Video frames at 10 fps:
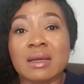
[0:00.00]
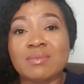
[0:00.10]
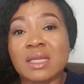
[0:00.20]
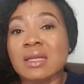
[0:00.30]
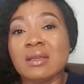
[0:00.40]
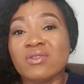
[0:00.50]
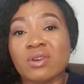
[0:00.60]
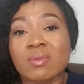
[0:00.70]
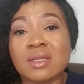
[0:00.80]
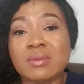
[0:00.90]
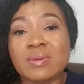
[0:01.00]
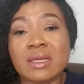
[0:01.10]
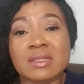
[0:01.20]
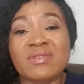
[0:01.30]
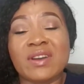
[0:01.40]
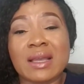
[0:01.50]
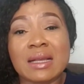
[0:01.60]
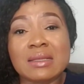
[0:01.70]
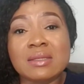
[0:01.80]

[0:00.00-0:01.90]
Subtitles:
I'm telling you from experience. If I can